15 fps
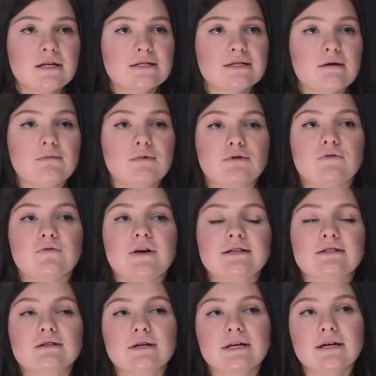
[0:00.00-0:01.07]
some
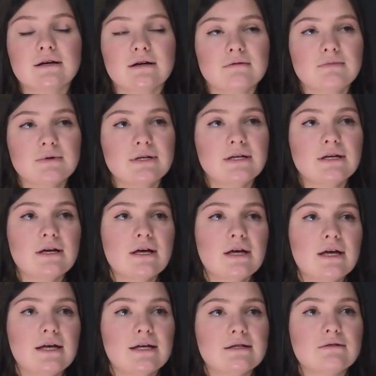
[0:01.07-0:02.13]
manufacturing company,
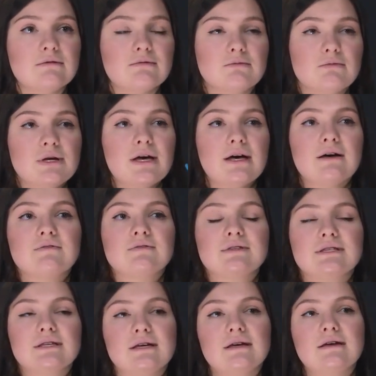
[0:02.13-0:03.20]
and we have
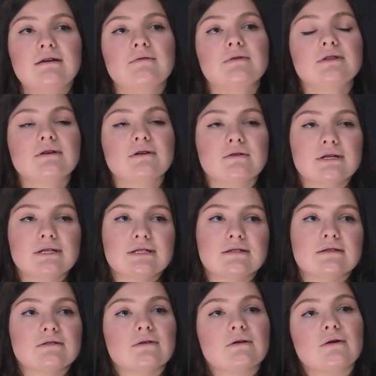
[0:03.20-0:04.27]
the
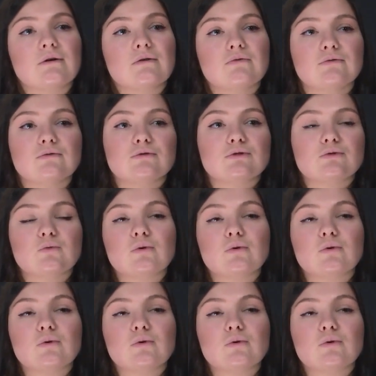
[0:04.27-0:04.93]
increase of goods.